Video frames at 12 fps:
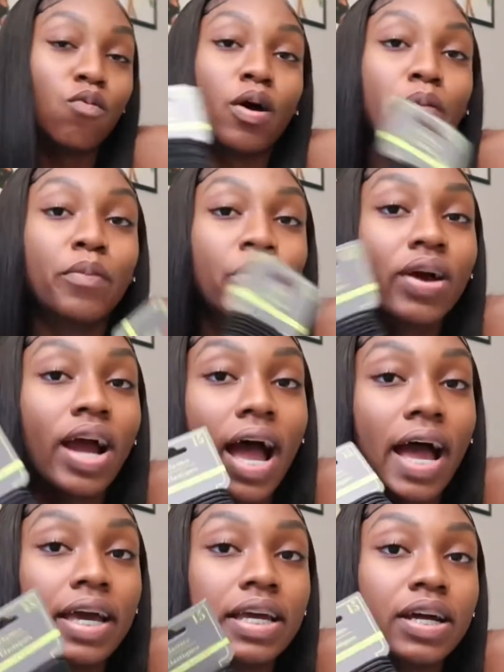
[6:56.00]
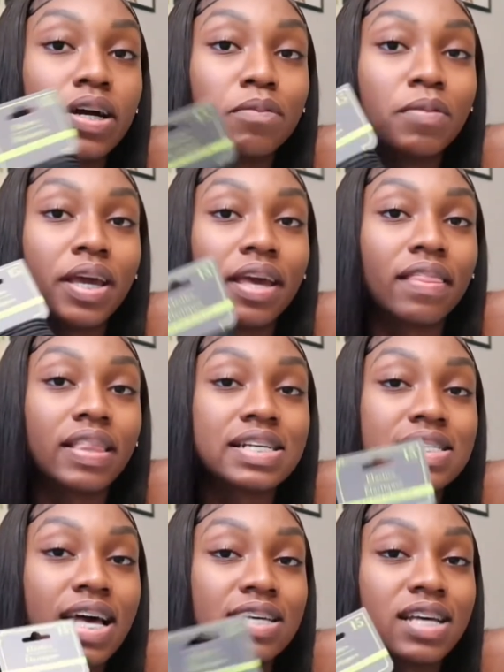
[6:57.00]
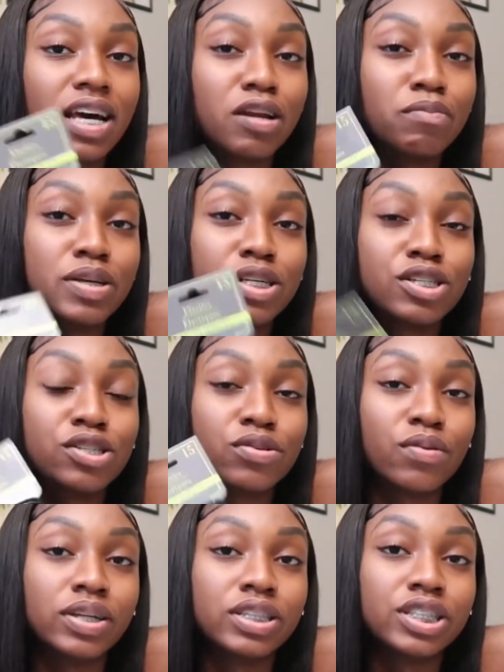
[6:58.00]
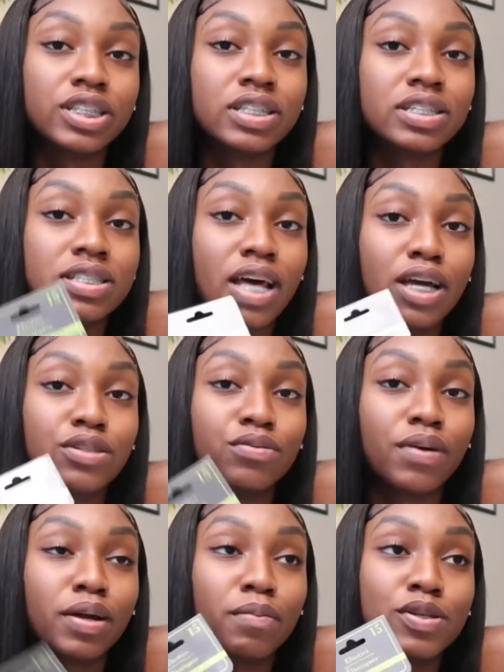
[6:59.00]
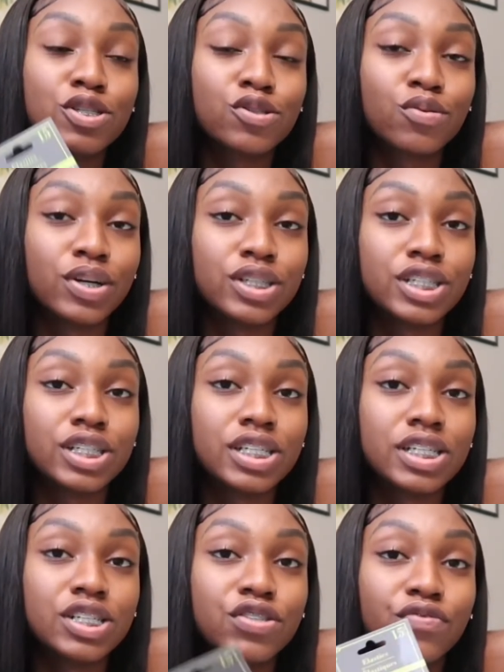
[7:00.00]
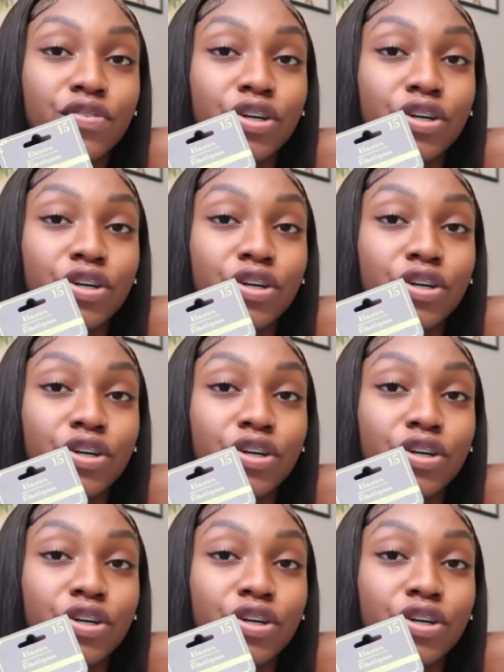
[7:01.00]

one more item, and this last item is scrunchies. I do recommend scrunchies for